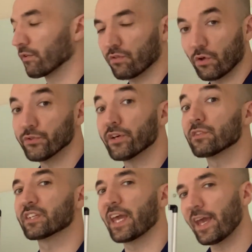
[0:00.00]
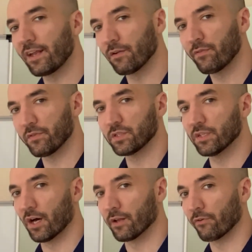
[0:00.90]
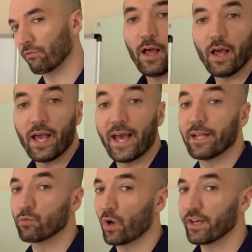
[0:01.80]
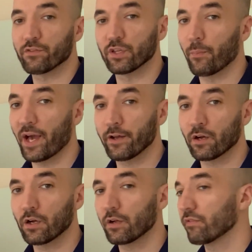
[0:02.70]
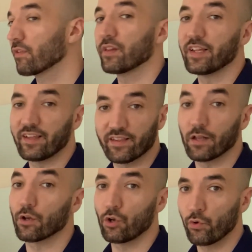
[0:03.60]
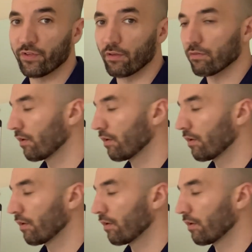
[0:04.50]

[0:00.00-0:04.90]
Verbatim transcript: So they'll gain $50. And whatever the buyer earns, the seller loses.